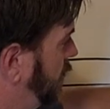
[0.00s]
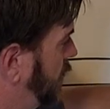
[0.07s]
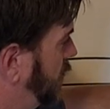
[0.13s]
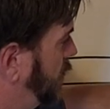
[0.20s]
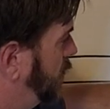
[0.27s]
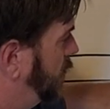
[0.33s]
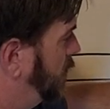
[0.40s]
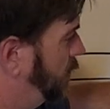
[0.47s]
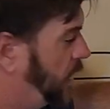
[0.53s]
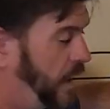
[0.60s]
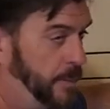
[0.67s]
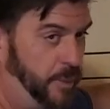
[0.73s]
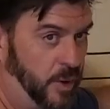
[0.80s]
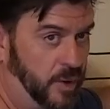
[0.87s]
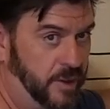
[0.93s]
no,
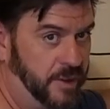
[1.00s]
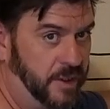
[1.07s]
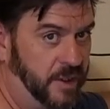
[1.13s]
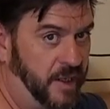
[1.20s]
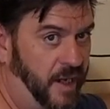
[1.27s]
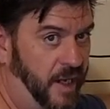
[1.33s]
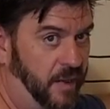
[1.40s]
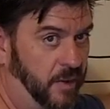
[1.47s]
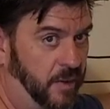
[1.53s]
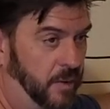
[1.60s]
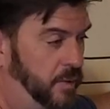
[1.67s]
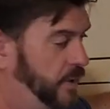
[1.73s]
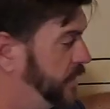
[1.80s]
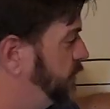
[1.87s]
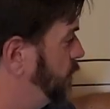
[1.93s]
I purged the
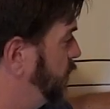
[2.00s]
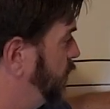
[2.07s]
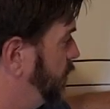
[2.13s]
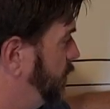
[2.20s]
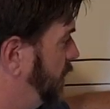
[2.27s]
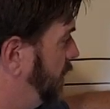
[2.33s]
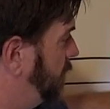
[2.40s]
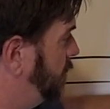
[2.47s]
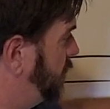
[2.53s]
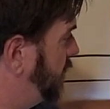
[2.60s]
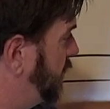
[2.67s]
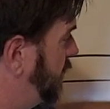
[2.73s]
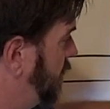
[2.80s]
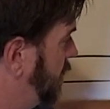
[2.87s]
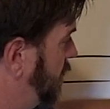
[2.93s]
title. It's real
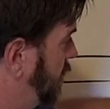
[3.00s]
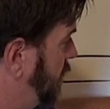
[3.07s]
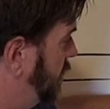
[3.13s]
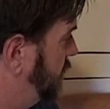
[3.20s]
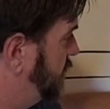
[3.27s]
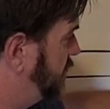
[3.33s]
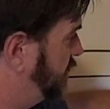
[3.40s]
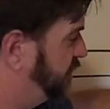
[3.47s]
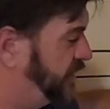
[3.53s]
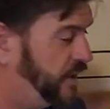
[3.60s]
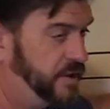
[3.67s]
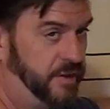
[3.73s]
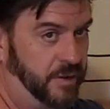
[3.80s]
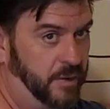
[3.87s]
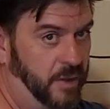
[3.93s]
property. It's
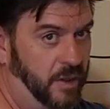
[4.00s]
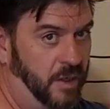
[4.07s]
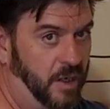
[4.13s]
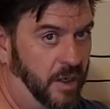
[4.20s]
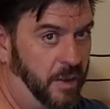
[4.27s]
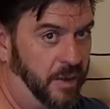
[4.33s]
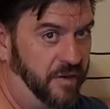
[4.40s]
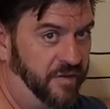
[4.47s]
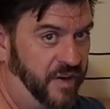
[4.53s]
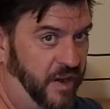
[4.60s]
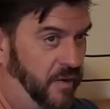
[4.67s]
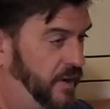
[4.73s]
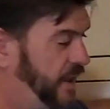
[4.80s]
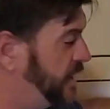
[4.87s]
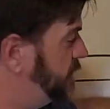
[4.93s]
affixed to a concrete
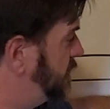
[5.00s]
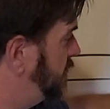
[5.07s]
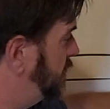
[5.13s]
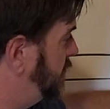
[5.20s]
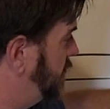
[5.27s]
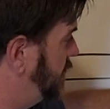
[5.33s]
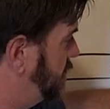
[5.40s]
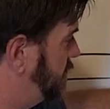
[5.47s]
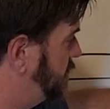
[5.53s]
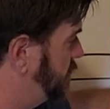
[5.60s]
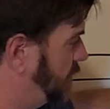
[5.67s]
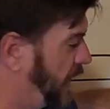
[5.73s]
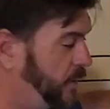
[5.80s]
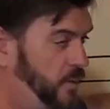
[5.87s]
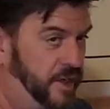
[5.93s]
foundation. It's
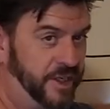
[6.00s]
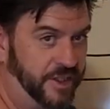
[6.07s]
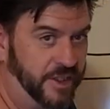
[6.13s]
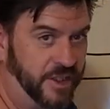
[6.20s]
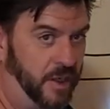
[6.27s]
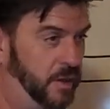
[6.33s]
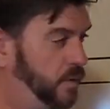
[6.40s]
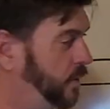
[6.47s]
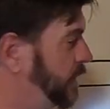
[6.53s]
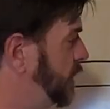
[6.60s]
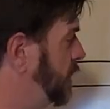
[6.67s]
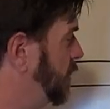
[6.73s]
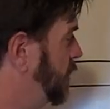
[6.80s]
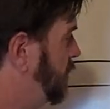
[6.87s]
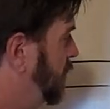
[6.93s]
I restuccoed
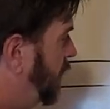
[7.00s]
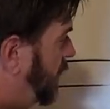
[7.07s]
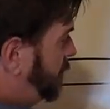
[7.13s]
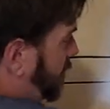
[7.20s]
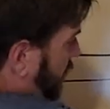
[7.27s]
it. I